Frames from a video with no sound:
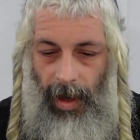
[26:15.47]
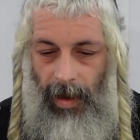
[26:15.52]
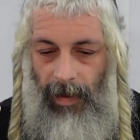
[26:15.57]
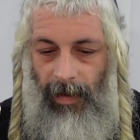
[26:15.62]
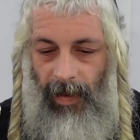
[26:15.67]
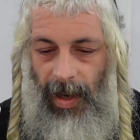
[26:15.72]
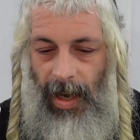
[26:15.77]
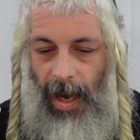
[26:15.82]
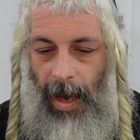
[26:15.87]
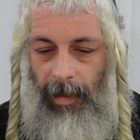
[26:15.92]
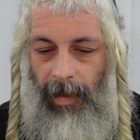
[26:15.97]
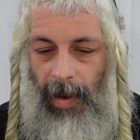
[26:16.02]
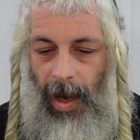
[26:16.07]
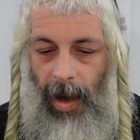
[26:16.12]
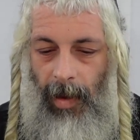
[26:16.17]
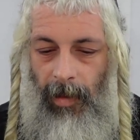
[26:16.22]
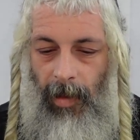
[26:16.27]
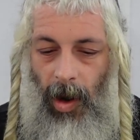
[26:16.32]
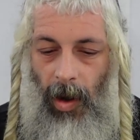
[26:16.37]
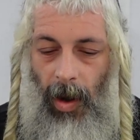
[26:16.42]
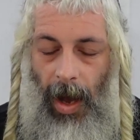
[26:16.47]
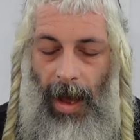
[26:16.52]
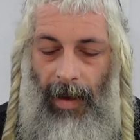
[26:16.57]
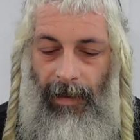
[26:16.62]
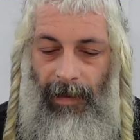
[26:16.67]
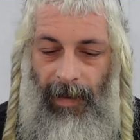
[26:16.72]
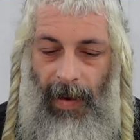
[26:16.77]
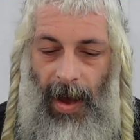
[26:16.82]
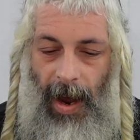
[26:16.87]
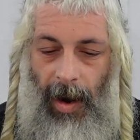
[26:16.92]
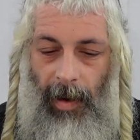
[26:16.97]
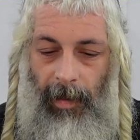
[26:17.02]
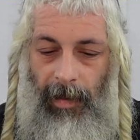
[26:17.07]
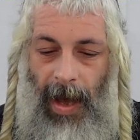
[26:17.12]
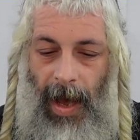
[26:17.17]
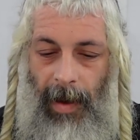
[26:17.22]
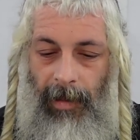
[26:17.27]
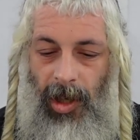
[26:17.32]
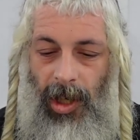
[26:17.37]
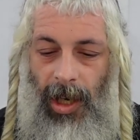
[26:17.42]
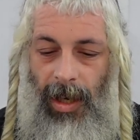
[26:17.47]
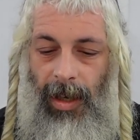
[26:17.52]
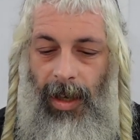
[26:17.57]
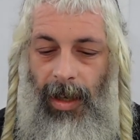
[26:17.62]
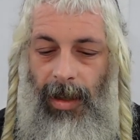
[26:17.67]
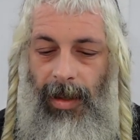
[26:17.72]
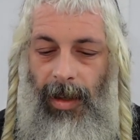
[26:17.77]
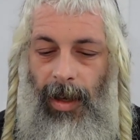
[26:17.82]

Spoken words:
V'gam ba'amro afar pam shenit,